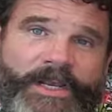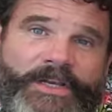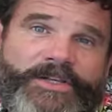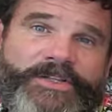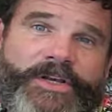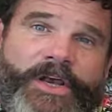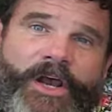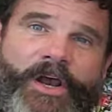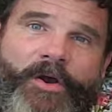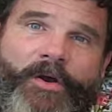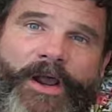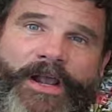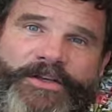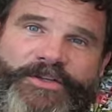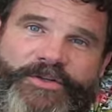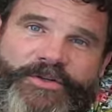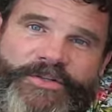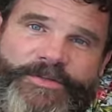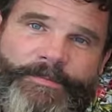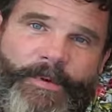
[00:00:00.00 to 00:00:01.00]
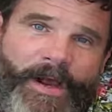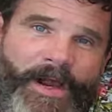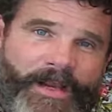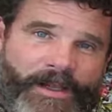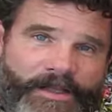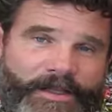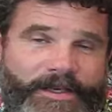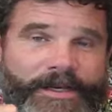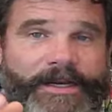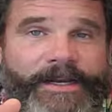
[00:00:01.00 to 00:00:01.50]
So as you spot
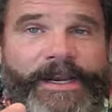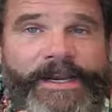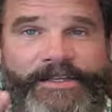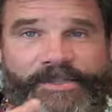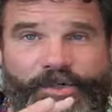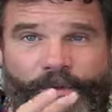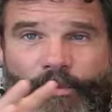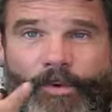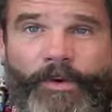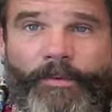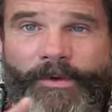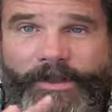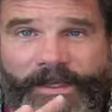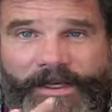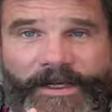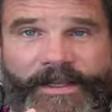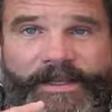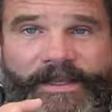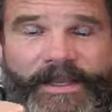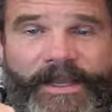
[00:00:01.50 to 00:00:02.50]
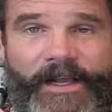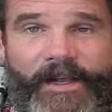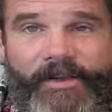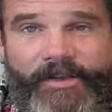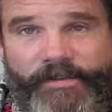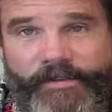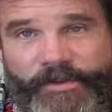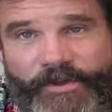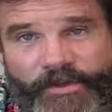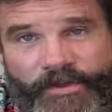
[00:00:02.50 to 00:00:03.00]
clean, and as you would with anything
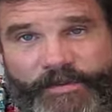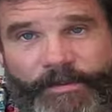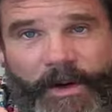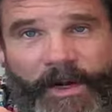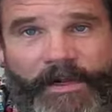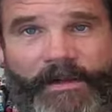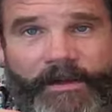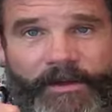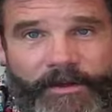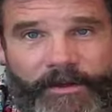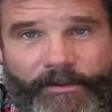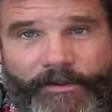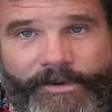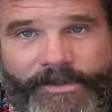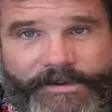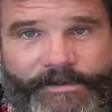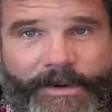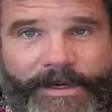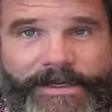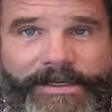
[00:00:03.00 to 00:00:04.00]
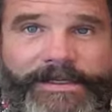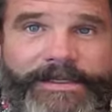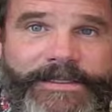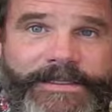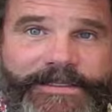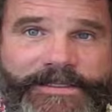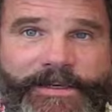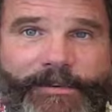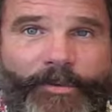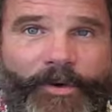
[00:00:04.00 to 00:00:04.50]
else, when you spot clean, you want to spot
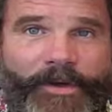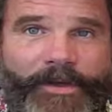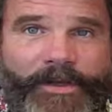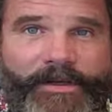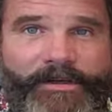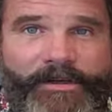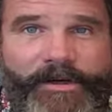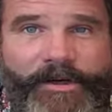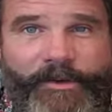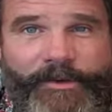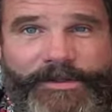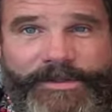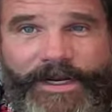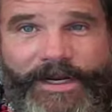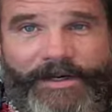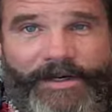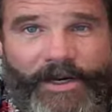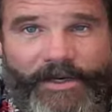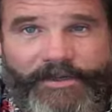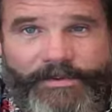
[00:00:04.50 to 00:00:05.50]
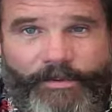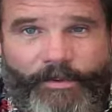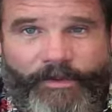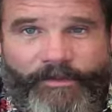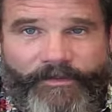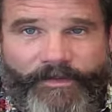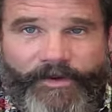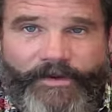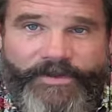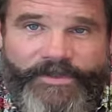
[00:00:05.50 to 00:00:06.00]
clean somewhere that, you know, it's not noticeable
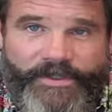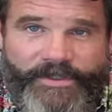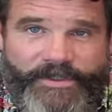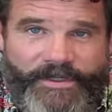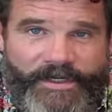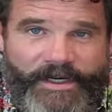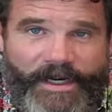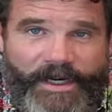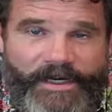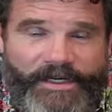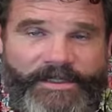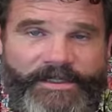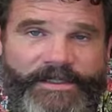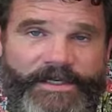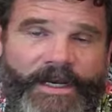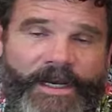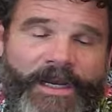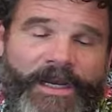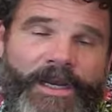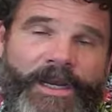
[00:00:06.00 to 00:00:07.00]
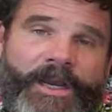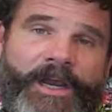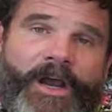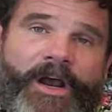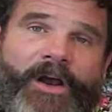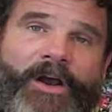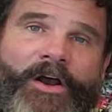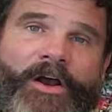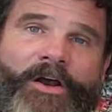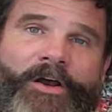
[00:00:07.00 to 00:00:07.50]
at first, just in case.
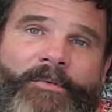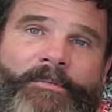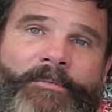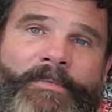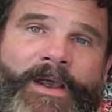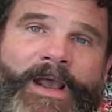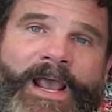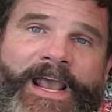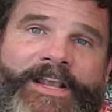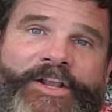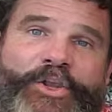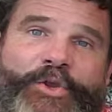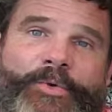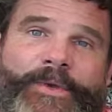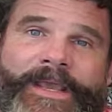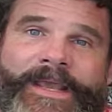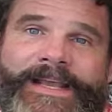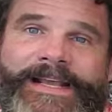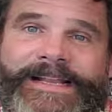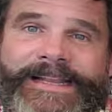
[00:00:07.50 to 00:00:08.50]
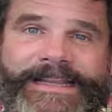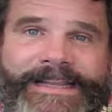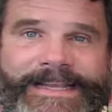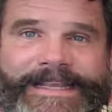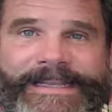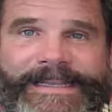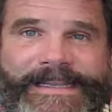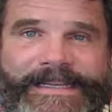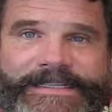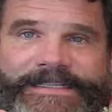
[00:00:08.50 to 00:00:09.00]
You can
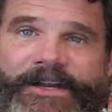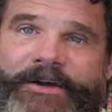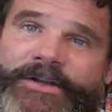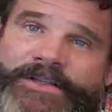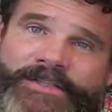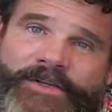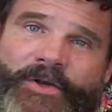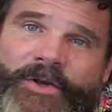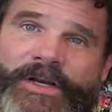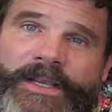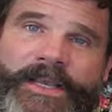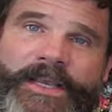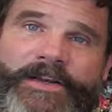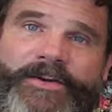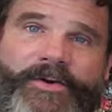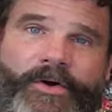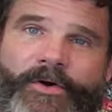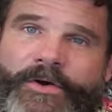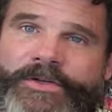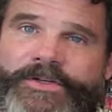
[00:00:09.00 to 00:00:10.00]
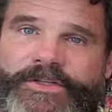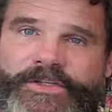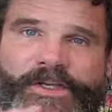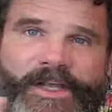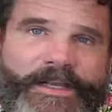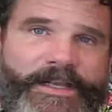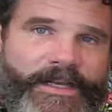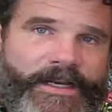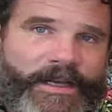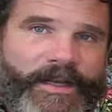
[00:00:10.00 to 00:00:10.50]
clean this. Now, it's going to get dirty just
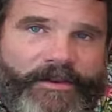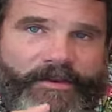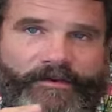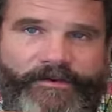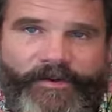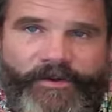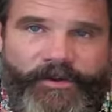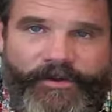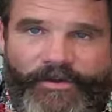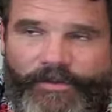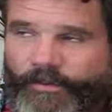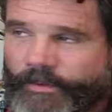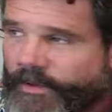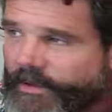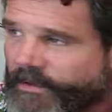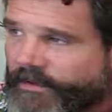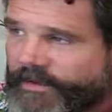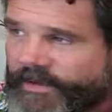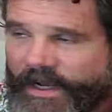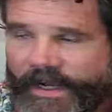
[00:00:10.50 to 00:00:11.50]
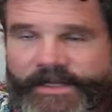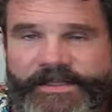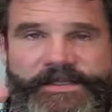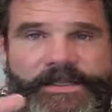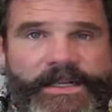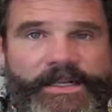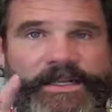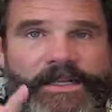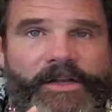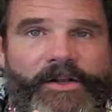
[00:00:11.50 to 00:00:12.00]
like any other furniture with dust
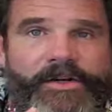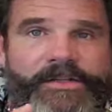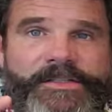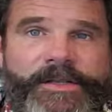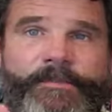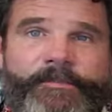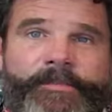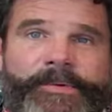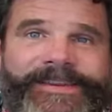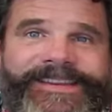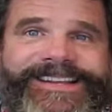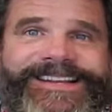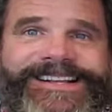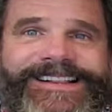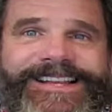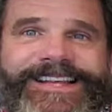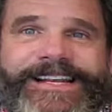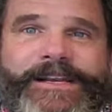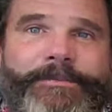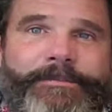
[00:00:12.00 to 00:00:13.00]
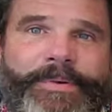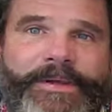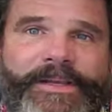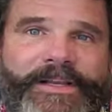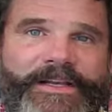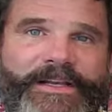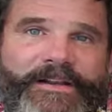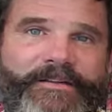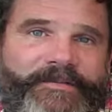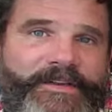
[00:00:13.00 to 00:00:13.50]
settling on itself, but the
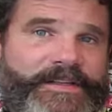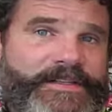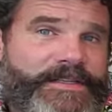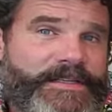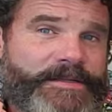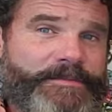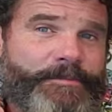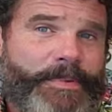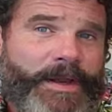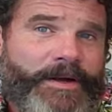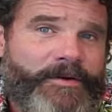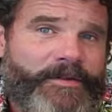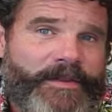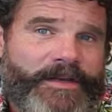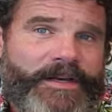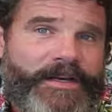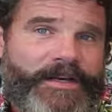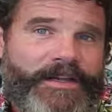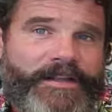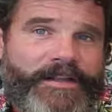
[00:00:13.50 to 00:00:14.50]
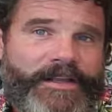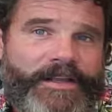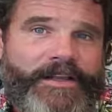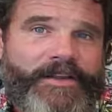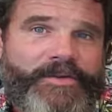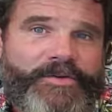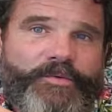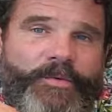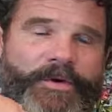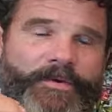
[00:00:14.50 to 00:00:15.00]
cleanability of this is better than anything
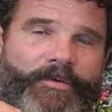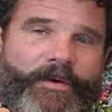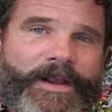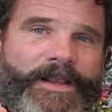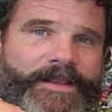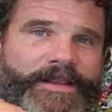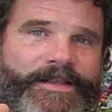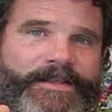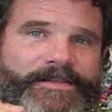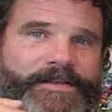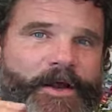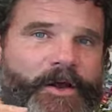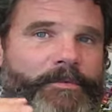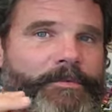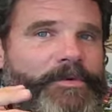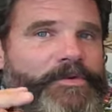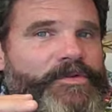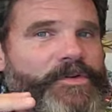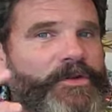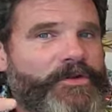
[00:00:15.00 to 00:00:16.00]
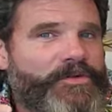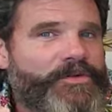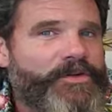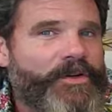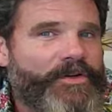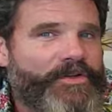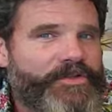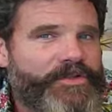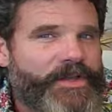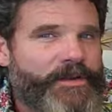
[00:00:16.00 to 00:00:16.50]
else. We rate this almost close to
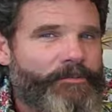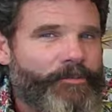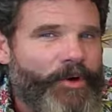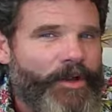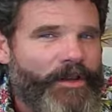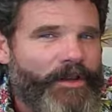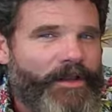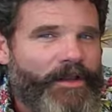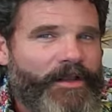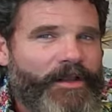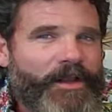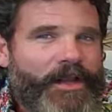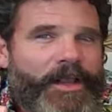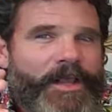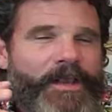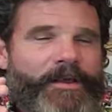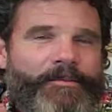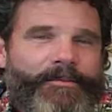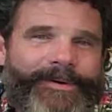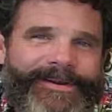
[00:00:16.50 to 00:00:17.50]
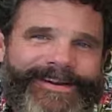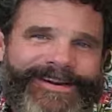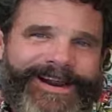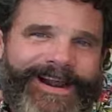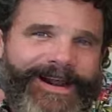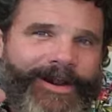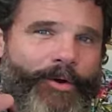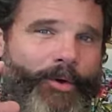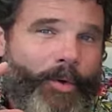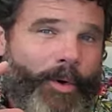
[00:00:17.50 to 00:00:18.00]
our Sunbrella, but
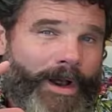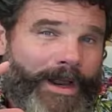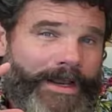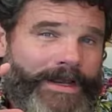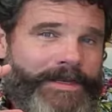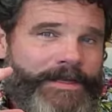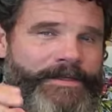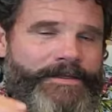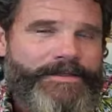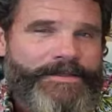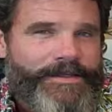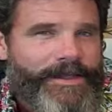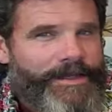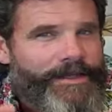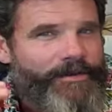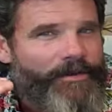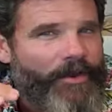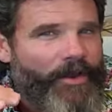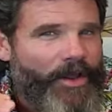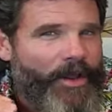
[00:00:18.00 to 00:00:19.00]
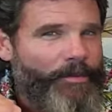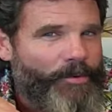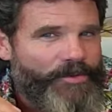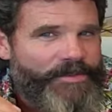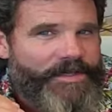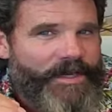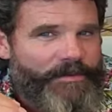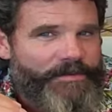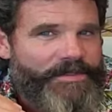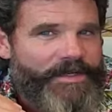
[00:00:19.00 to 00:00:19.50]
not quite. It's like a couple
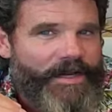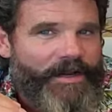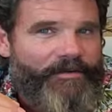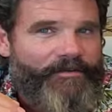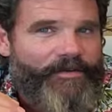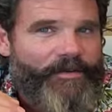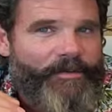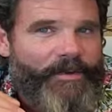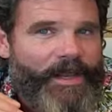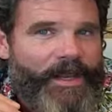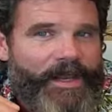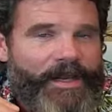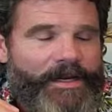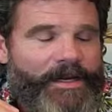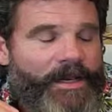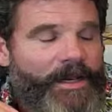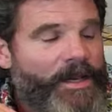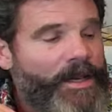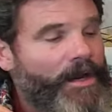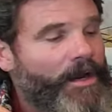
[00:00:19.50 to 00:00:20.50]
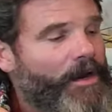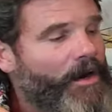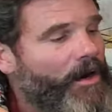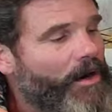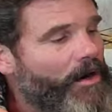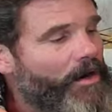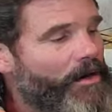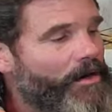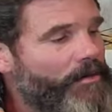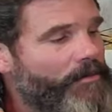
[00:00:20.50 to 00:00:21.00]
steps down from
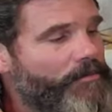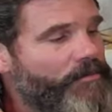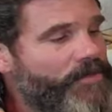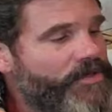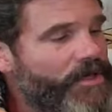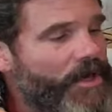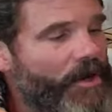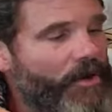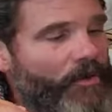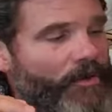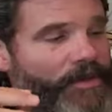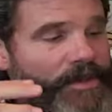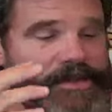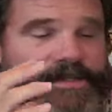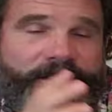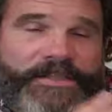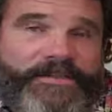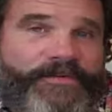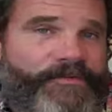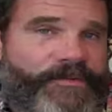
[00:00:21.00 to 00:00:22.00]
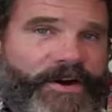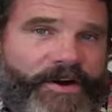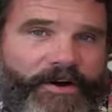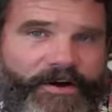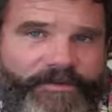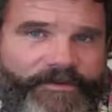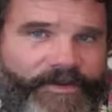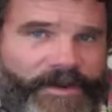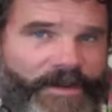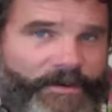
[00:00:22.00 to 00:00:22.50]
that. So this is
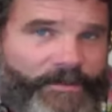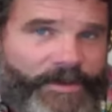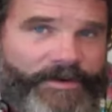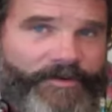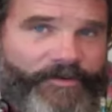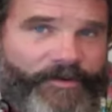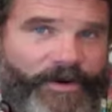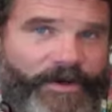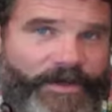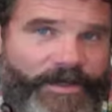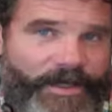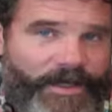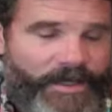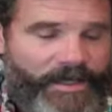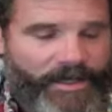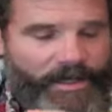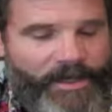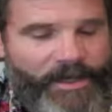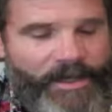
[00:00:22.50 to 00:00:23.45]
very family friendly.